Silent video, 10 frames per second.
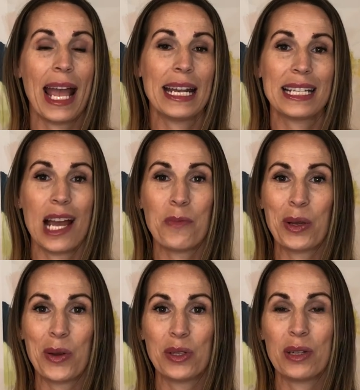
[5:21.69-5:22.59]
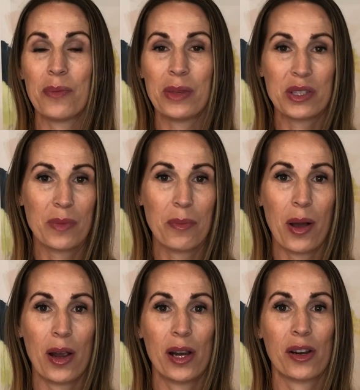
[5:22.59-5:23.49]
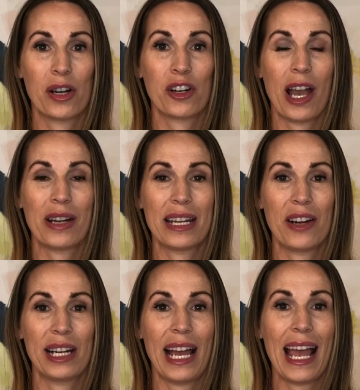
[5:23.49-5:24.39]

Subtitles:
Anytime we go to an amusement park or a crowded area,